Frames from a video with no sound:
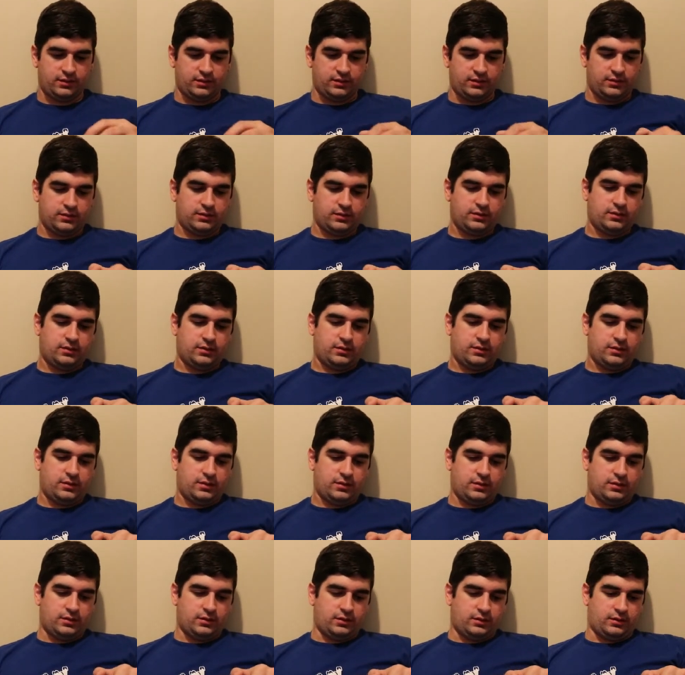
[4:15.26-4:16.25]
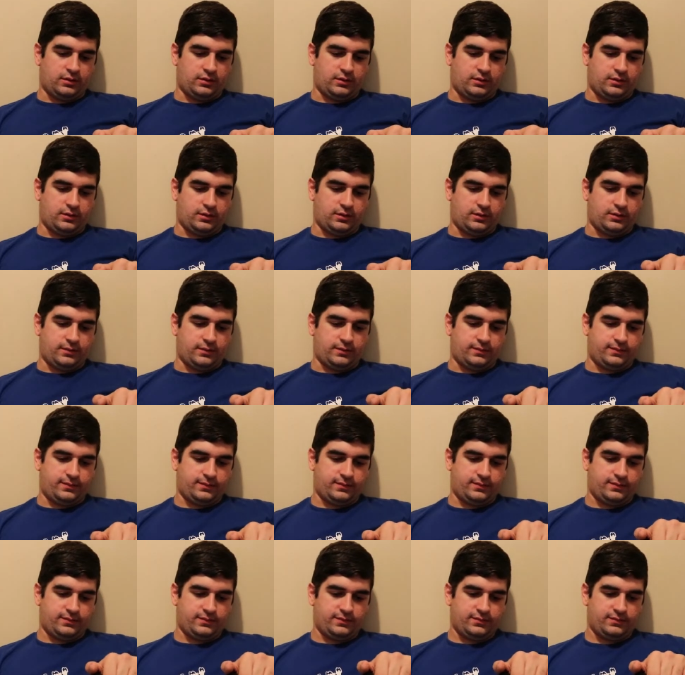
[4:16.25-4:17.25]

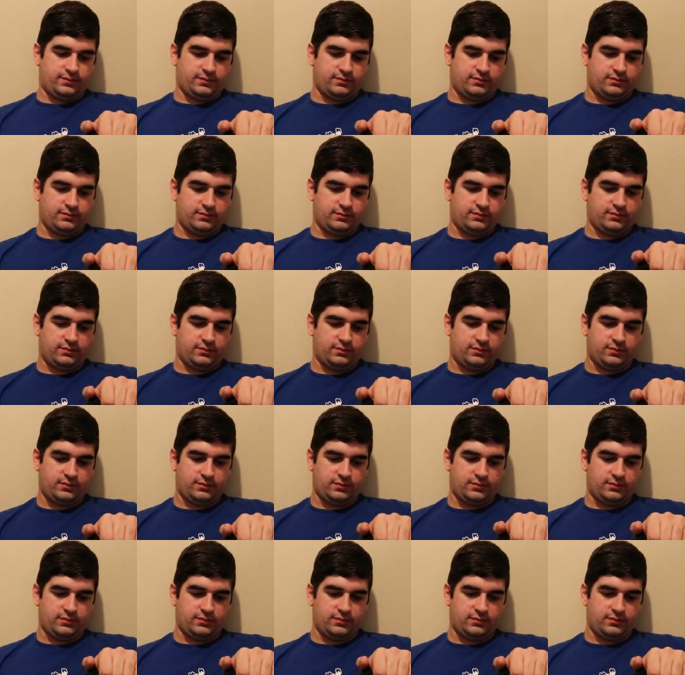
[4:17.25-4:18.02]
Nothing is said.